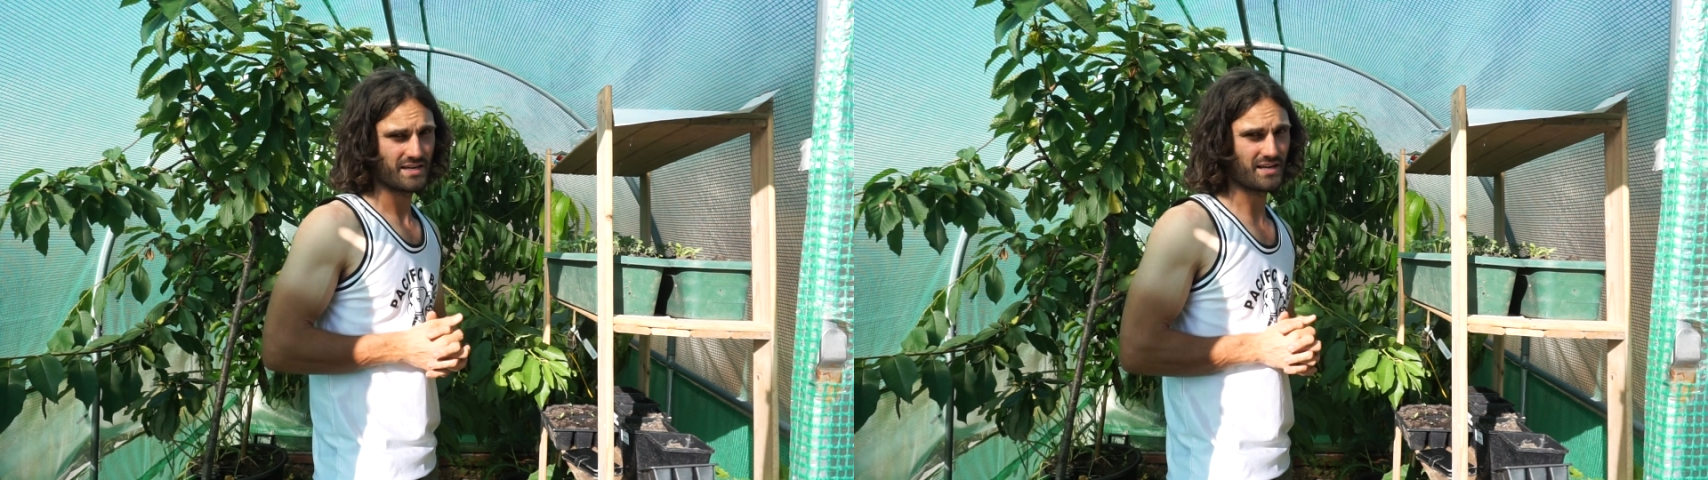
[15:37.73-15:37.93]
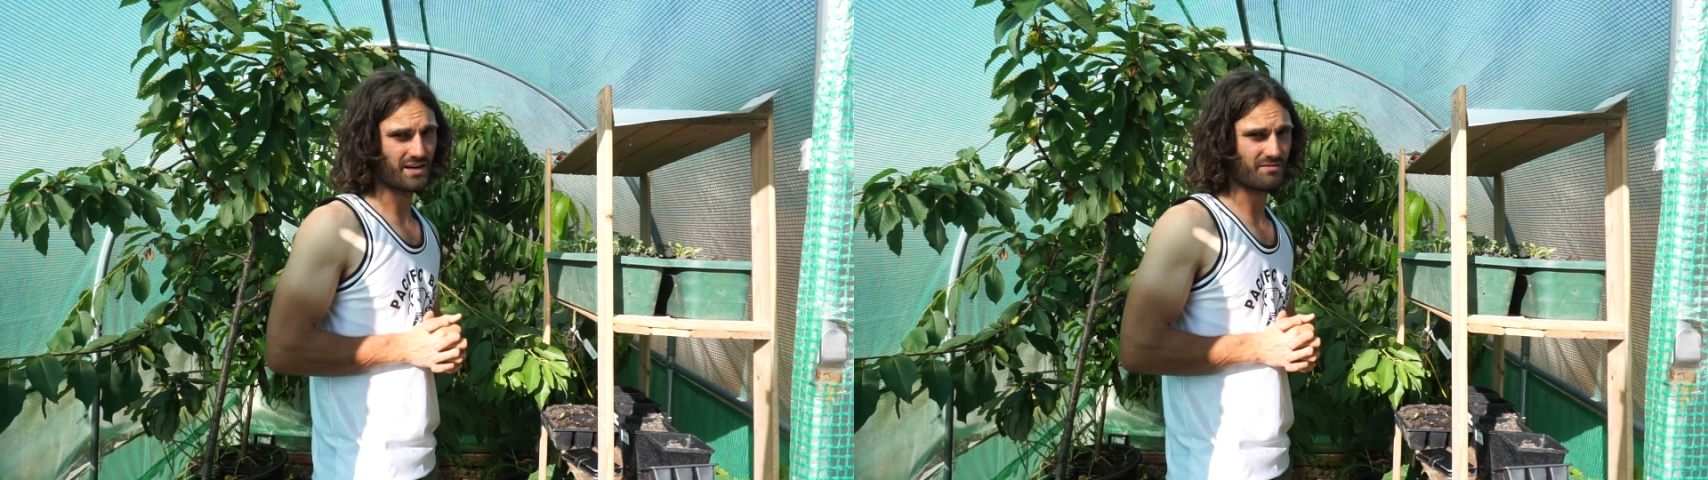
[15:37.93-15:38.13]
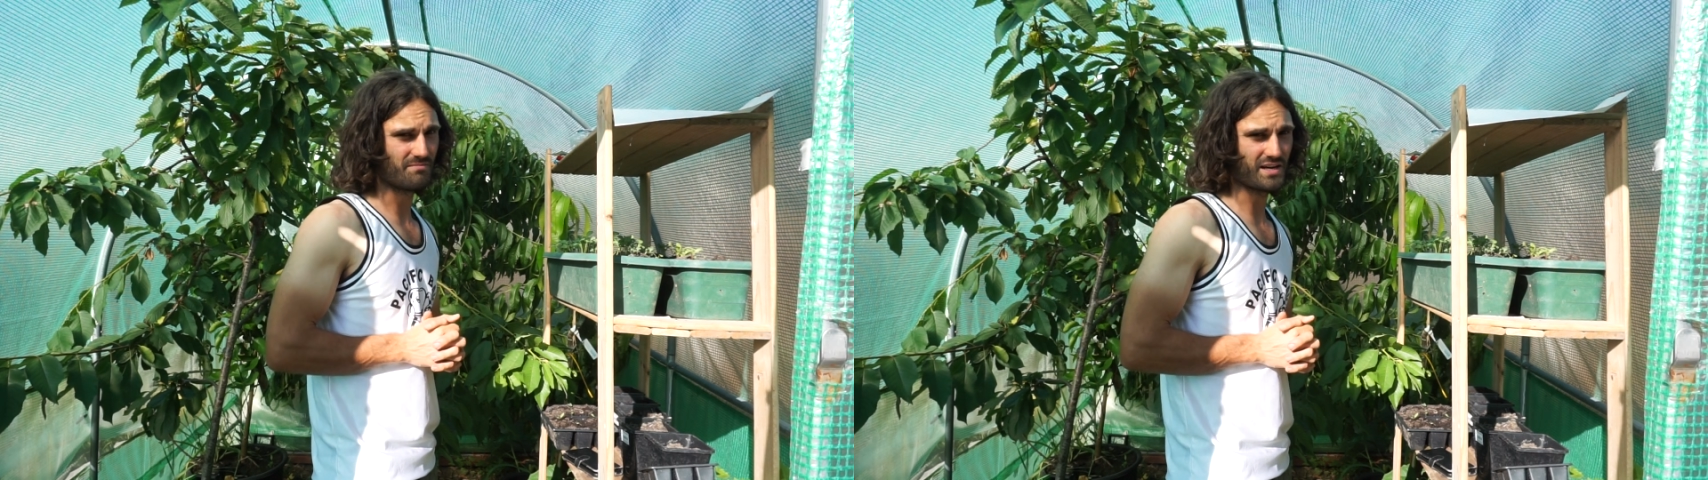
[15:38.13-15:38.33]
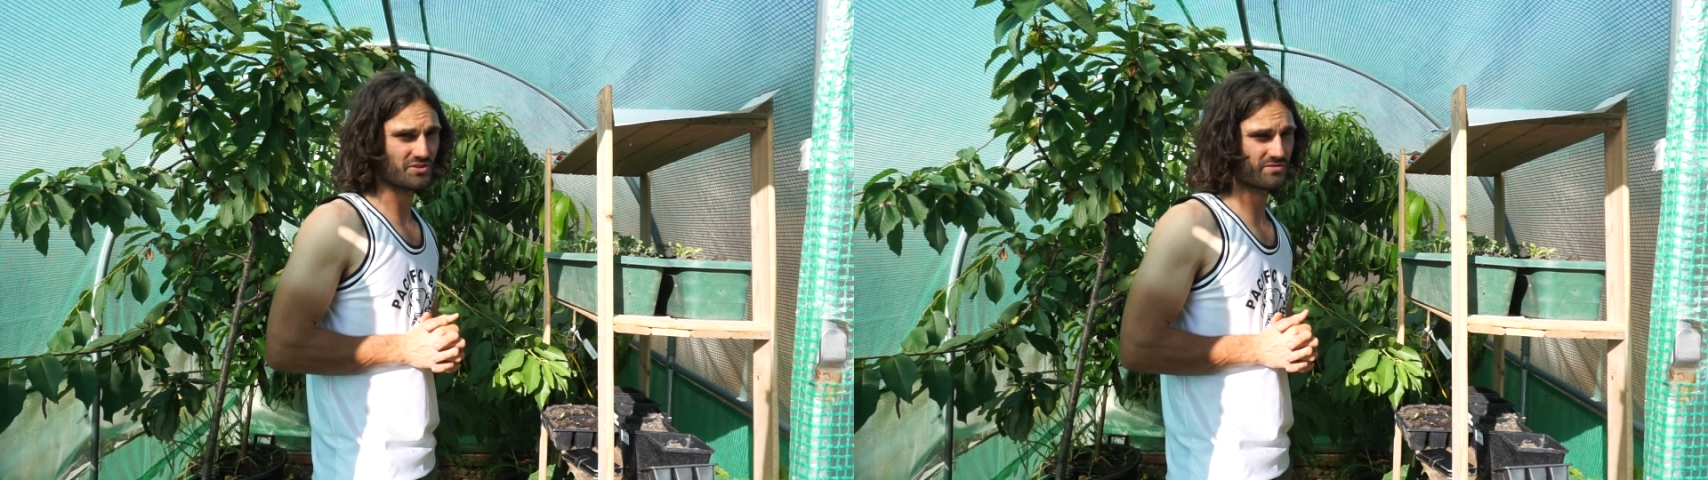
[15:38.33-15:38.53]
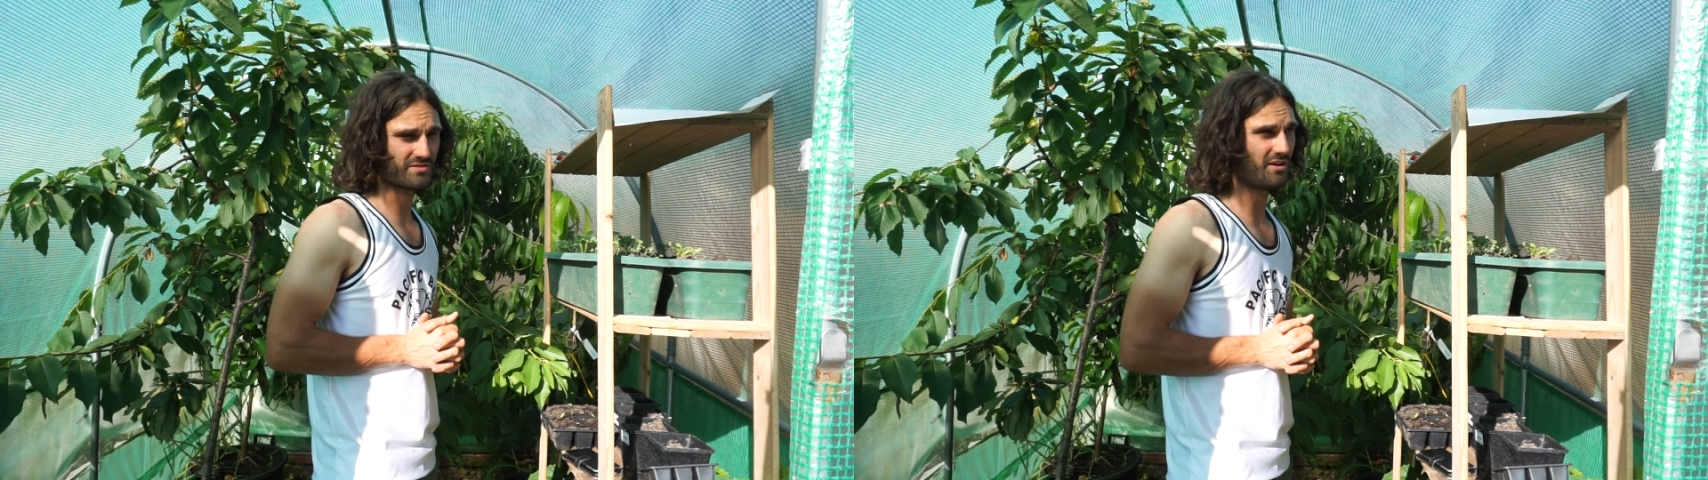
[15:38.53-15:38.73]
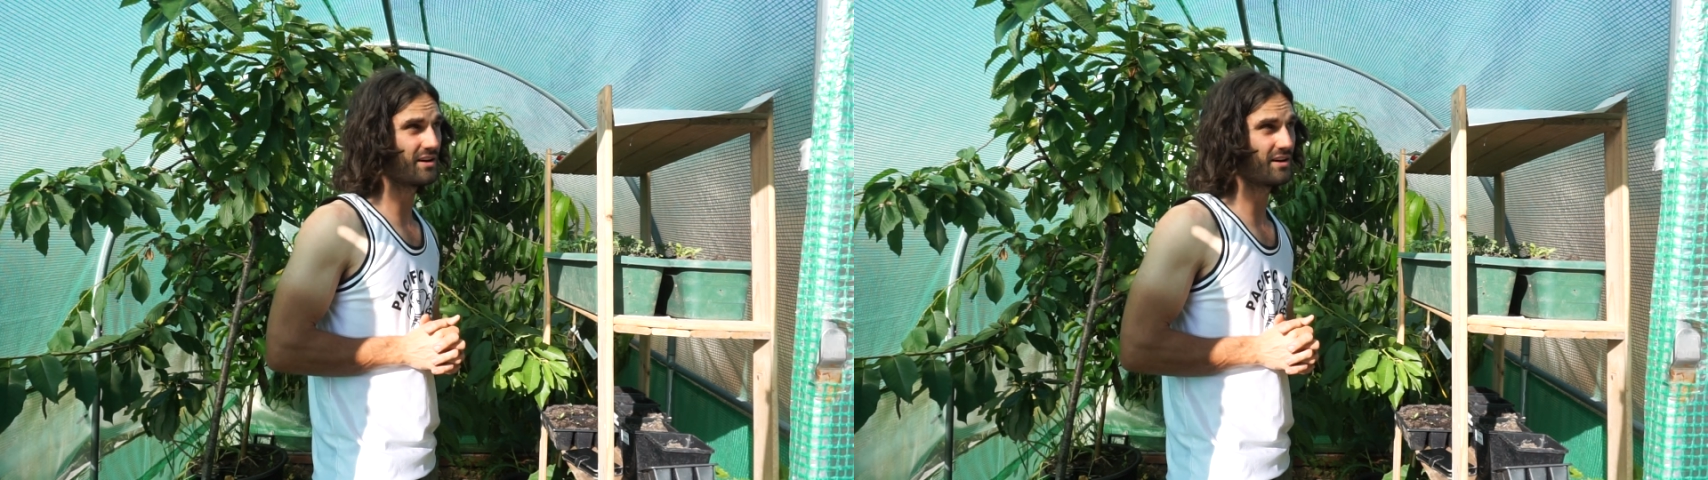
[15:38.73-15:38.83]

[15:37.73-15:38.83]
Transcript: you know, much.